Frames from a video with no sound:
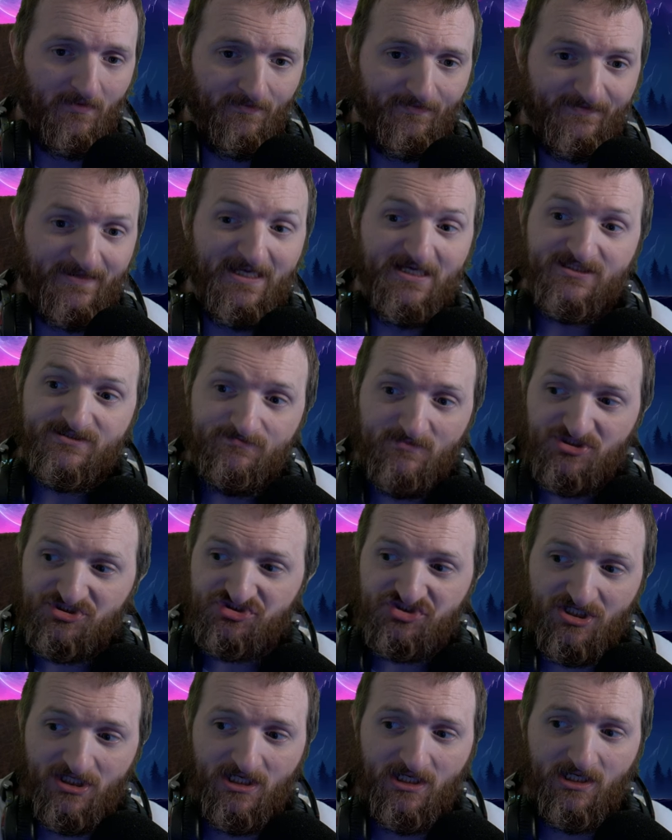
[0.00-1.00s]
This
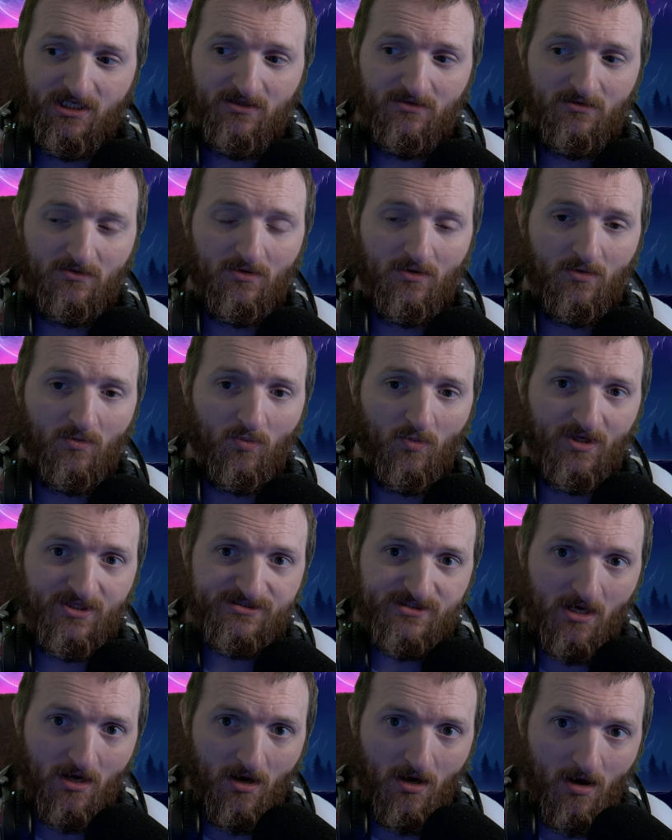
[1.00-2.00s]
machine
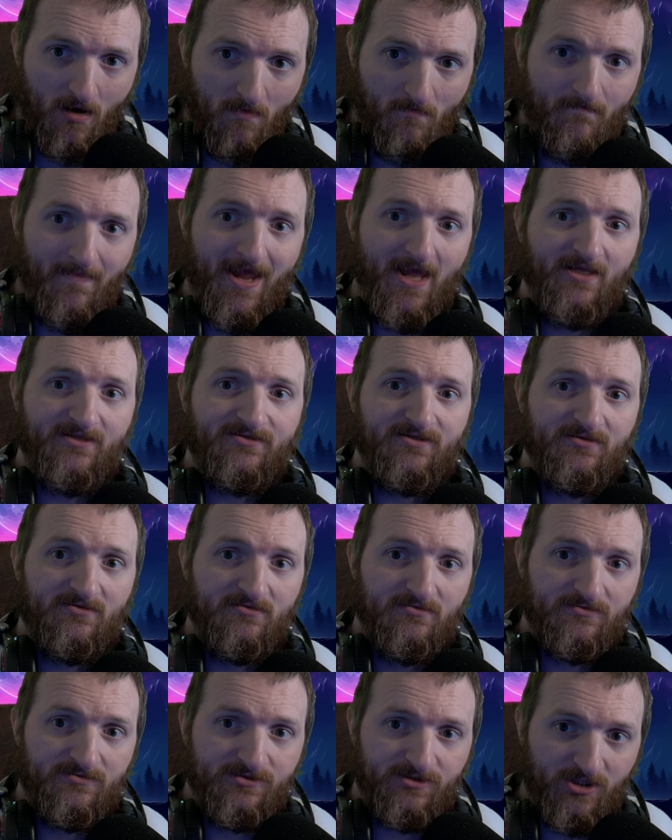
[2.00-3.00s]
was meant
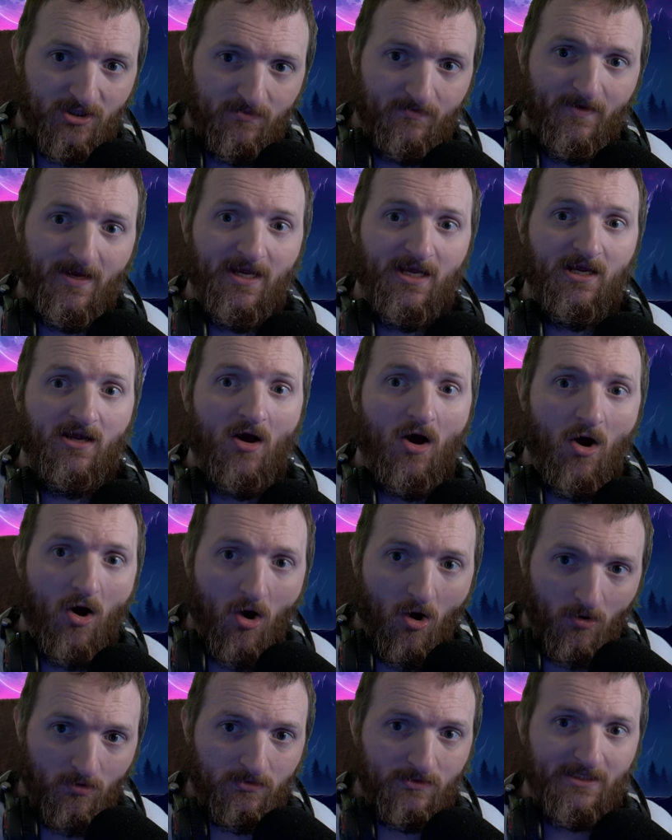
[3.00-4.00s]
to be
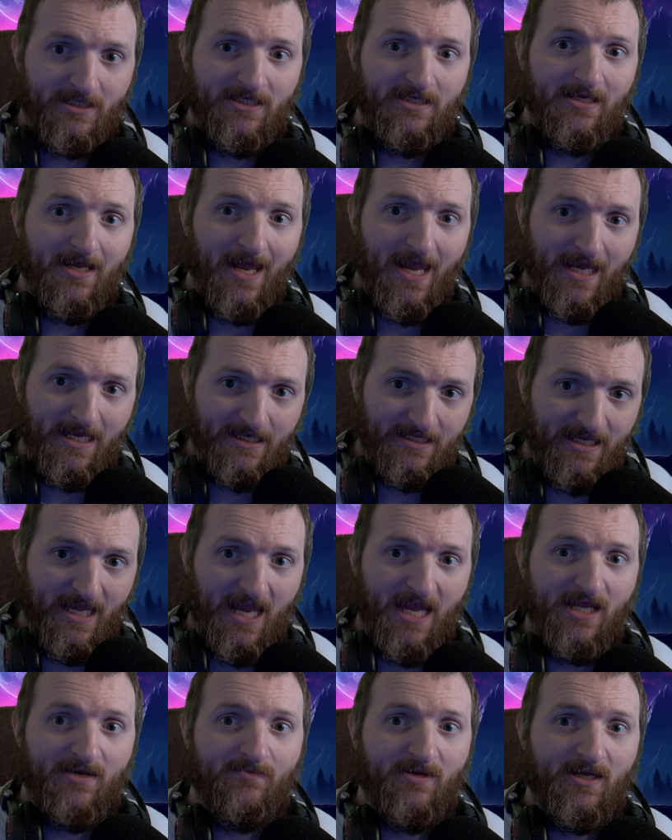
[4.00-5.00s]
only a
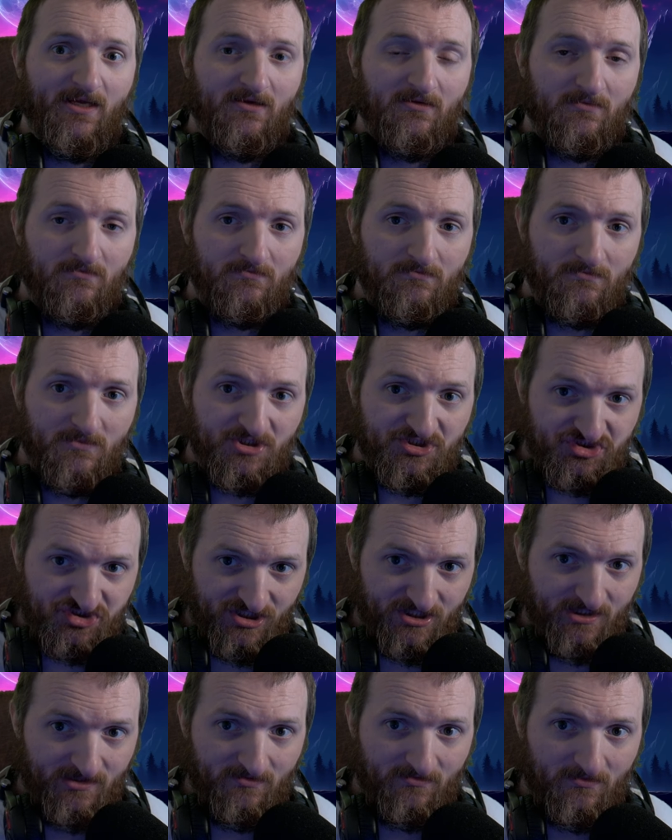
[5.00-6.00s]
gaming
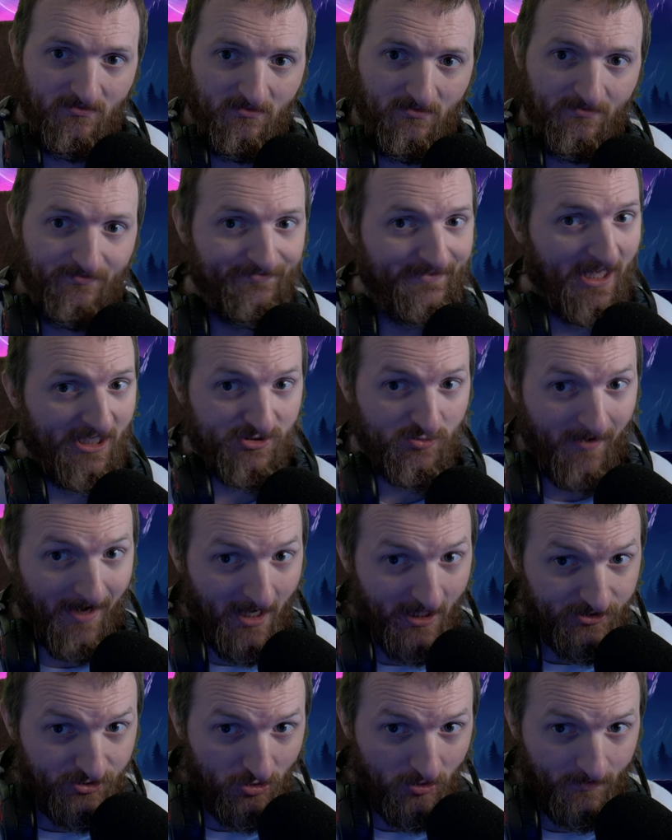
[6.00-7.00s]
machine. That's why
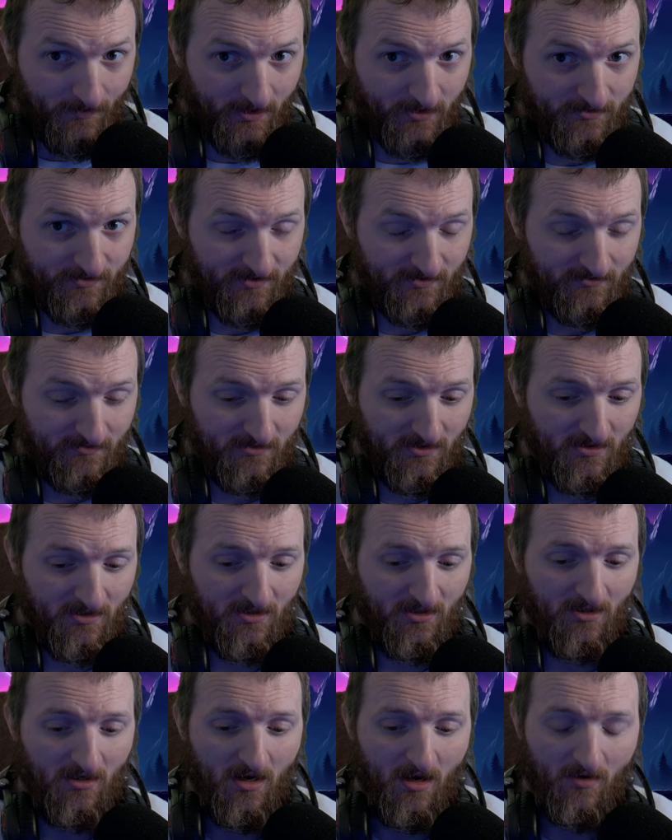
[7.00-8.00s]
I dual boot.
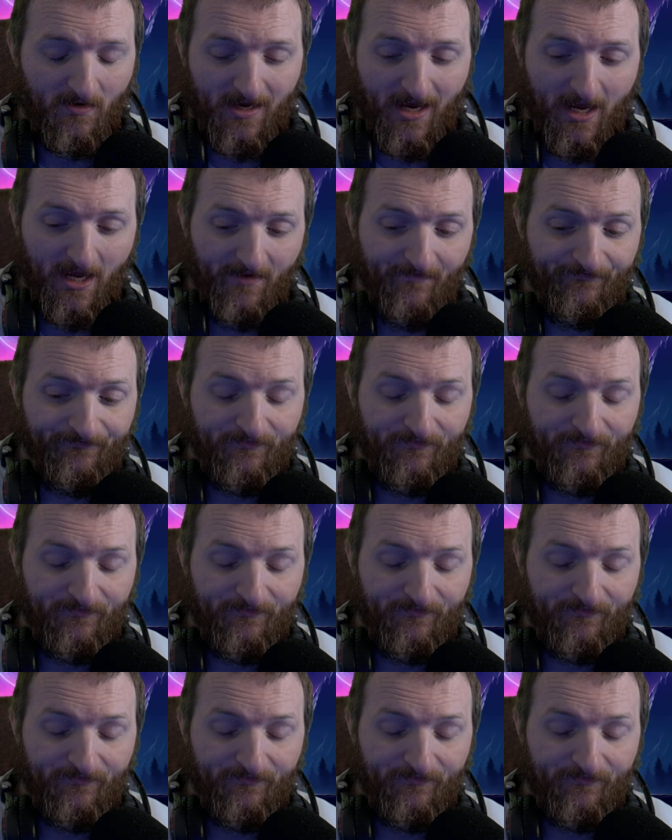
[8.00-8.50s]
Okay.